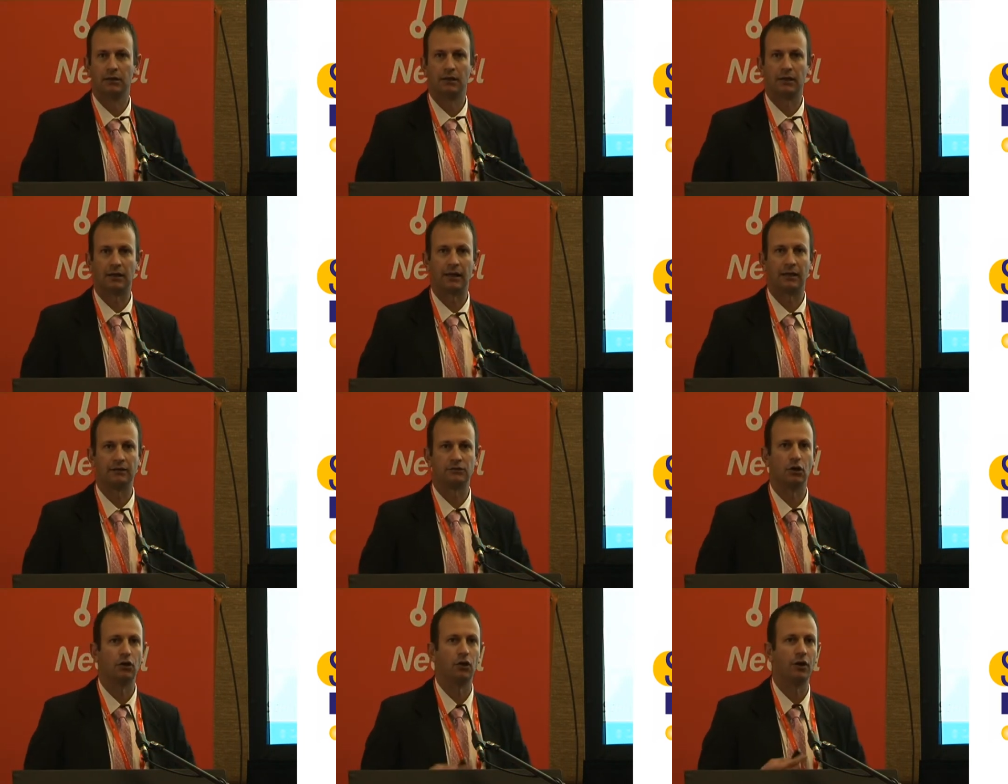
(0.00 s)
Okay,
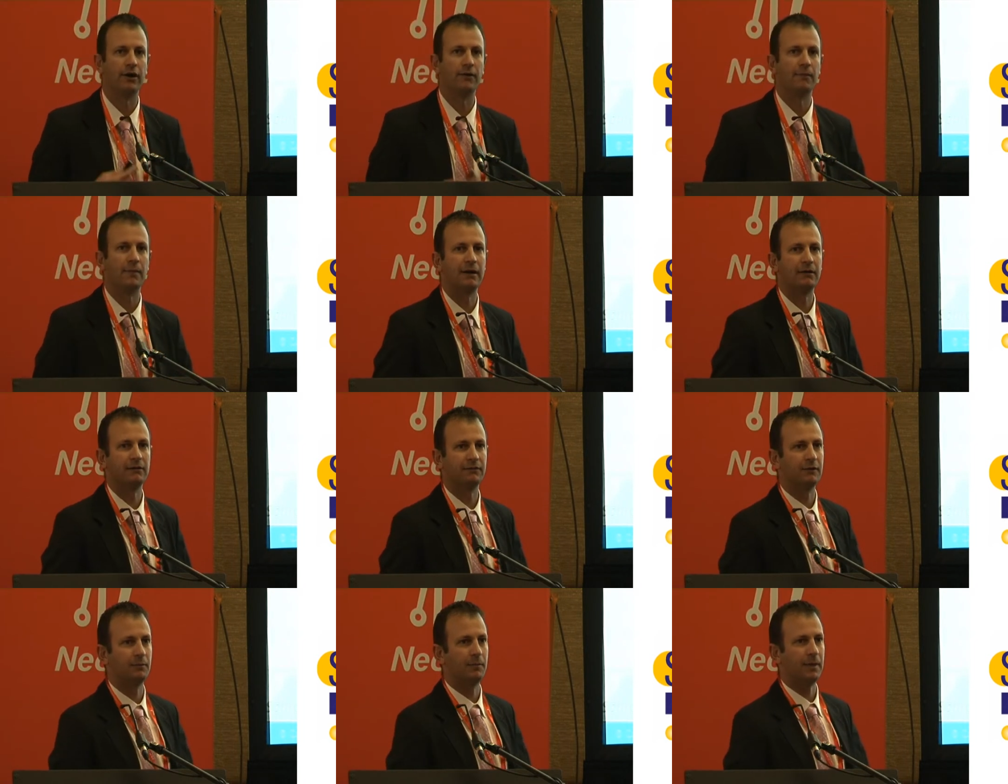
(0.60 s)
it's a lot of
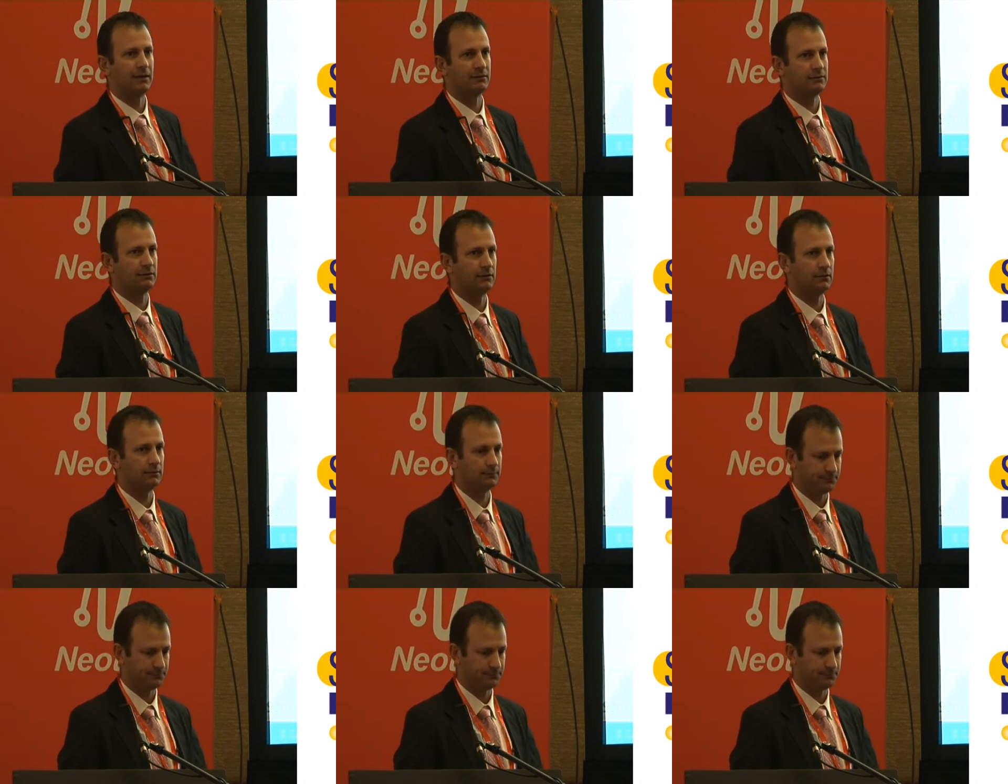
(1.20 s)
amount of capacity.